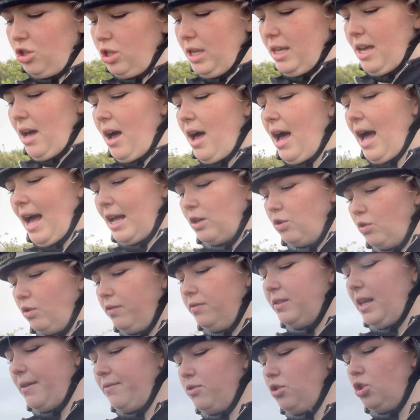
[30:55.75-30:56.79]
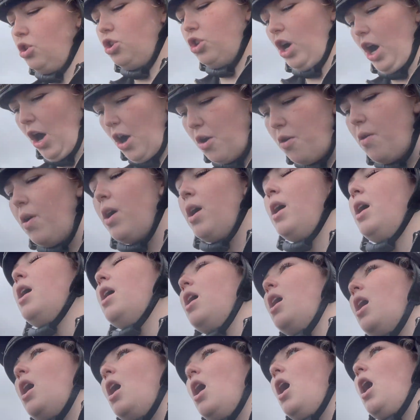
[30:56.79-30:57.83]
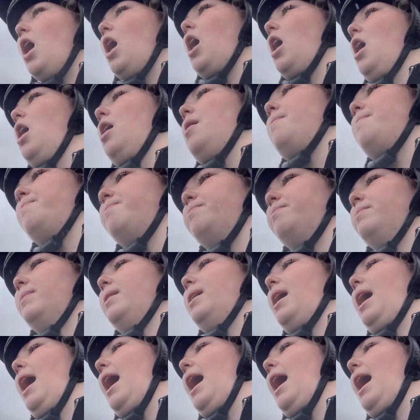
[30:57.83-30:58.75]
year at North Devon show, and